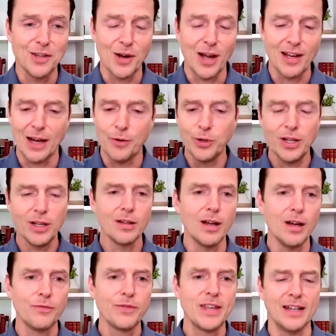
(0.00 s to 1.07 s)
You know, I, I really
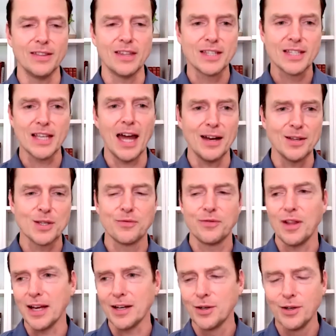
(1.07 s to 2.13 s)
love getting the science of
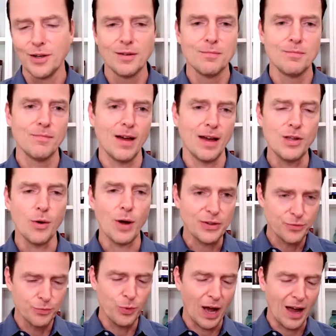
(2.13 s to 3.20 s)
like, you know, I,
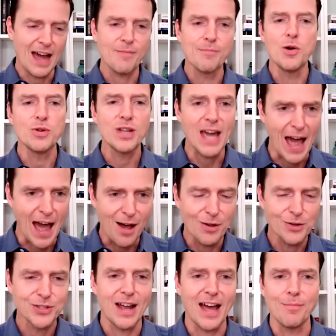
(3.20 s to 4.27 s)
I have my own
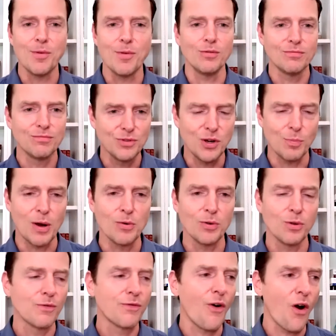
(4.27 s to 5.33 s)
cows and I have my own, you know, my own
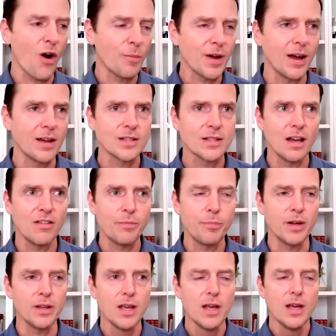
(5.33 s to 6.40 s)
little farm kind of stuff.
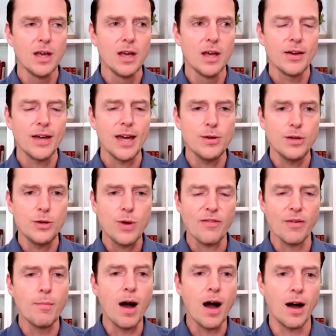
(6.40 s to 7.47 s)
But okay, you
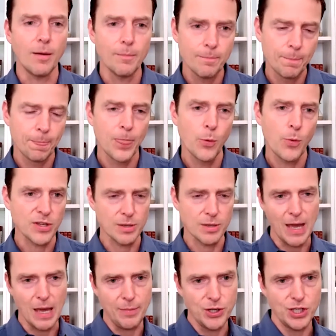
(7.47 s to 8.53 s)
have a mom who has a
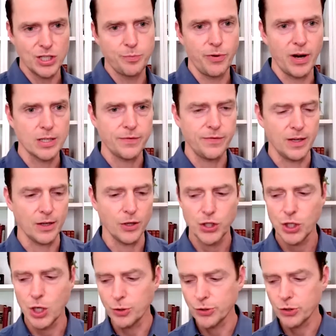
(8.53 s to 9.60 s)
baby she's breastfeeding.
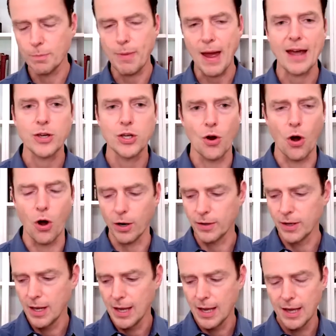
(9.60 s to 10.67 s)
She goes in her
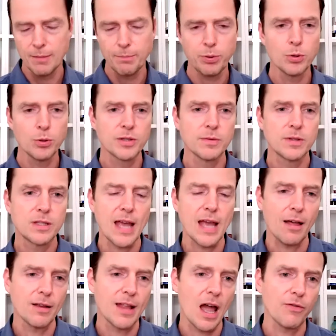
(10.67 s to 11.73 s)
backyard and pulls some
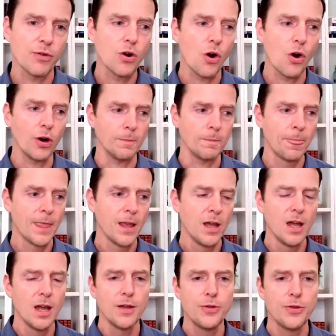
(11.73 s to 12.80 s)
salad out of her garden.
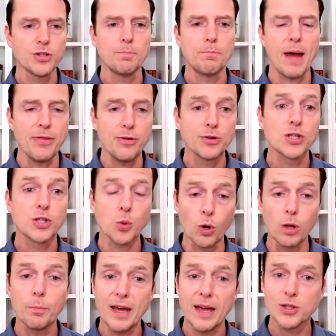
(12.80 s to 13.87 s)
There's about the
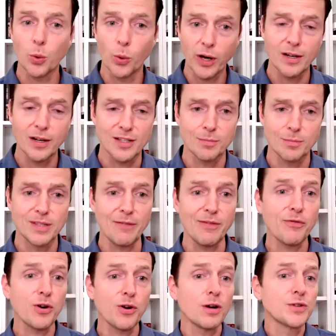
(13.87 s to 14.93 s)
soil based organisms. Have
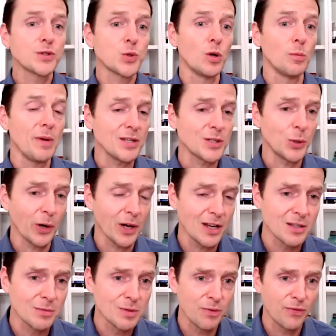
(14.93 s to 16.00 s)
you ever heard of soil based
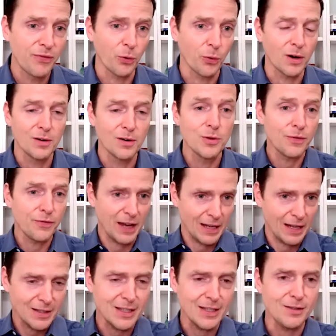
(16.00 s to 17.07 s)
organisms before? They're
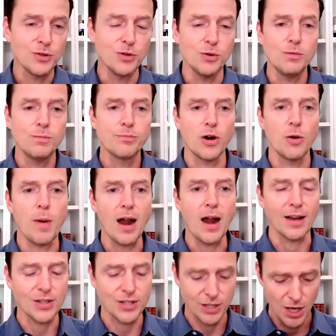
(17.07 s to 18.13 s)
fancy new
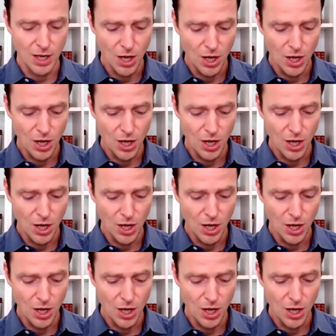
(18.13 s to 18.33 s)
probiotics.